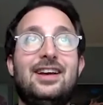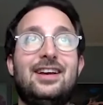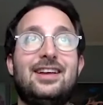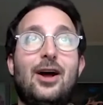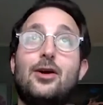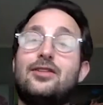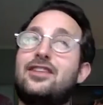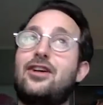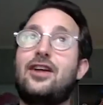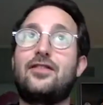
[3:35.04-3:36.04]
I know it's
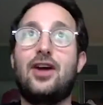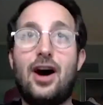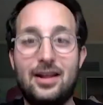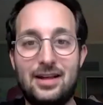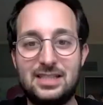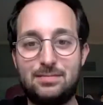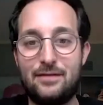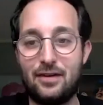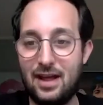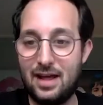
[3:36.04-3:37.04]
cathartic for the audience, but
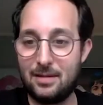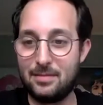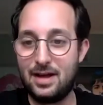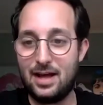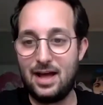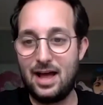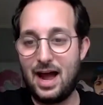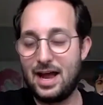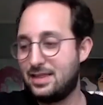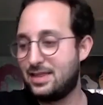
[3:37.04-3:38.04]
for him,
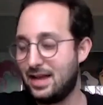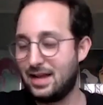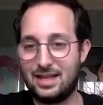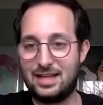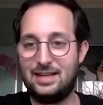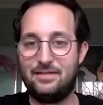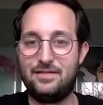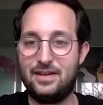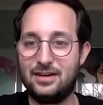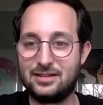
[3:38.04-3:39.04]
I think that he
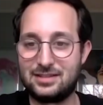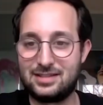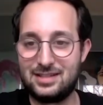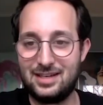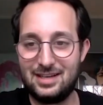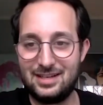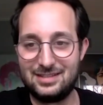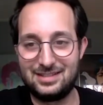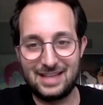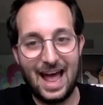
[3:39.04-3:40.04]
feels
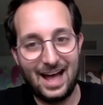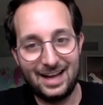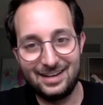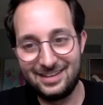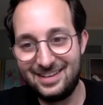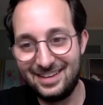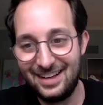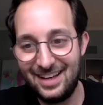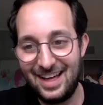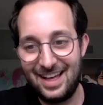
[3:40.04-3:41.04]
sad.
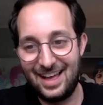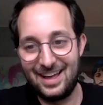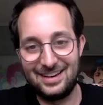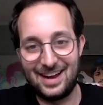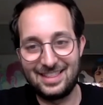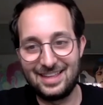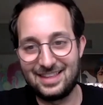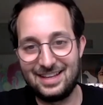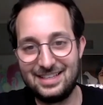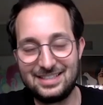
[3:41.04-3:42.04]
And I think that
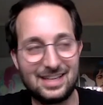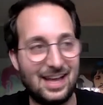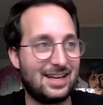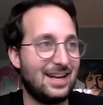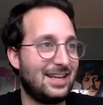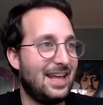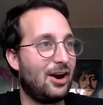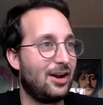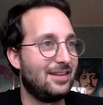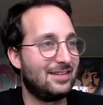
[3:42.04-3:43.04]
he's like going to
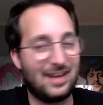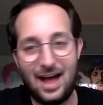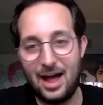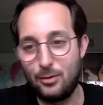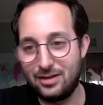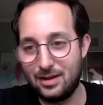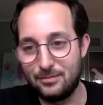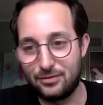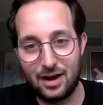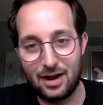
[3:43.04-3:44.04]
carry this guy with him
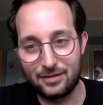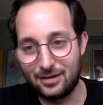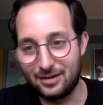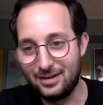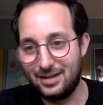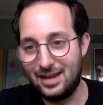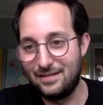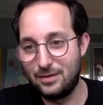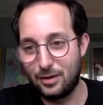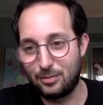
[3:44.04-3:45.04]
forever, even
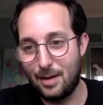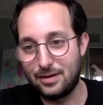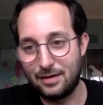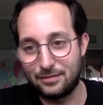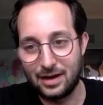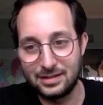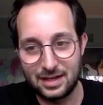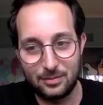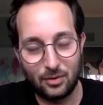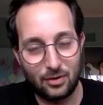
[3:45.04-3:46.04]
though they're probably not friends
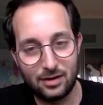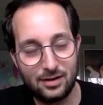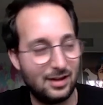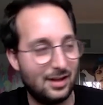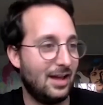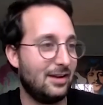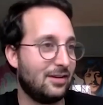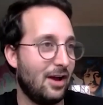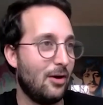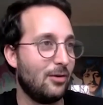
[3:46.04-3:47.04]
anymore. And
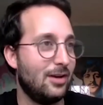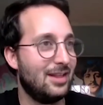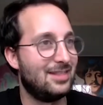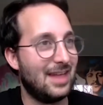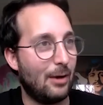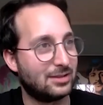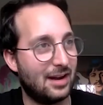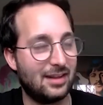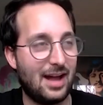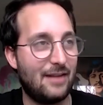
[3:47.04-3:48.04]
so that was kind of
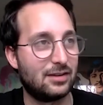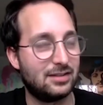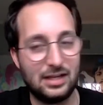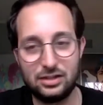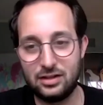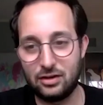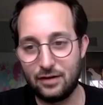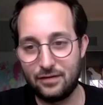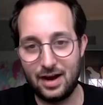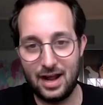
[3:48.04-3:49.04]
the conversation that
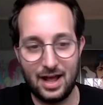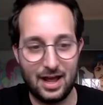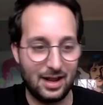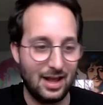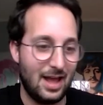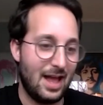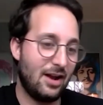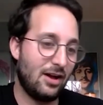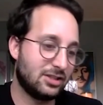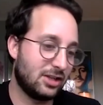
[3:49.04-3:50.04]
Griffin and I had. And
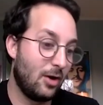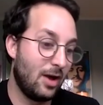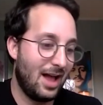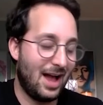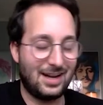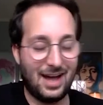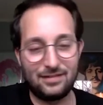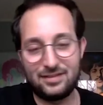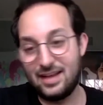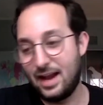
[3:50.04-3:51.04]
also, I kind of
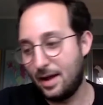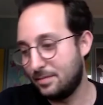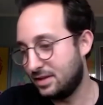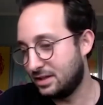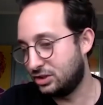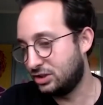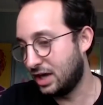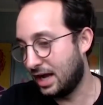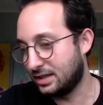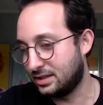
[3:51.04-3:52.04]
set up this
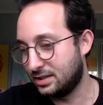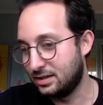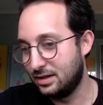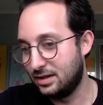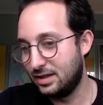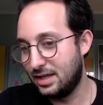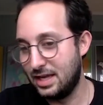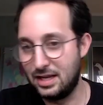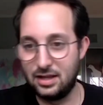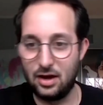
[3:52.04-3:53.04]
shot
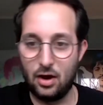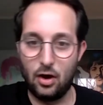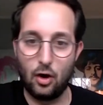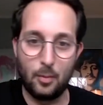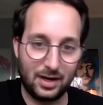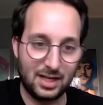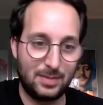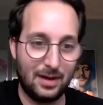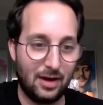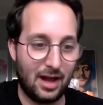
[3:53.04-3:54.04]
in the open because
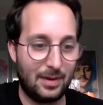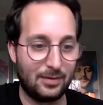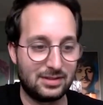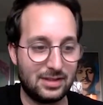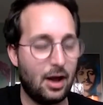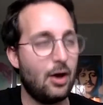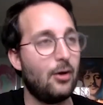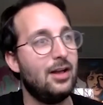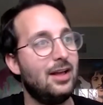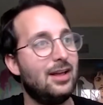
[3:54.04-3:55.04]
a lot of people said, "Oh,
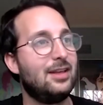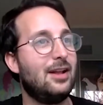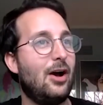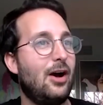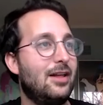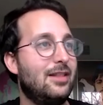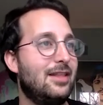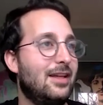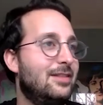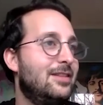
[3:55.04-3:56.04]

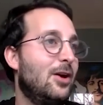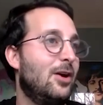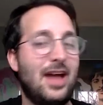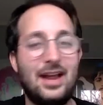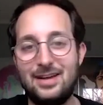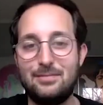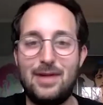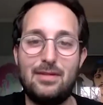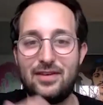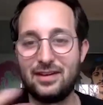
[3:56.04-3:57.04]
the ending made
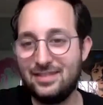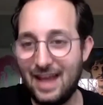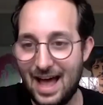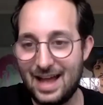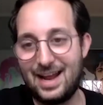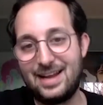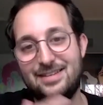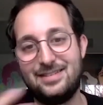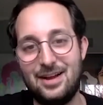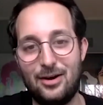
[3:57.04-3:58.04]
me feel sad," and
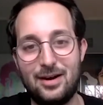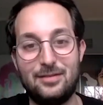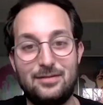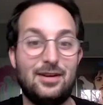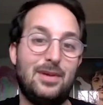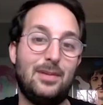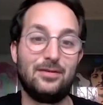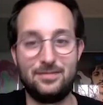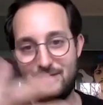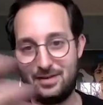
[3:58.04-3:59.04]
and some people
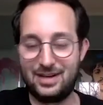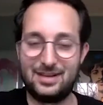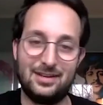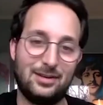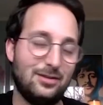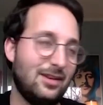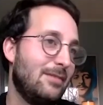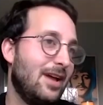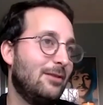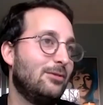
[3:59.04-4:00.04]
like you say,
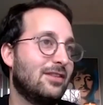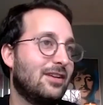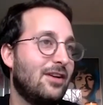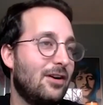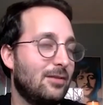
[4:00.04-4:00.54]
it was a cathartic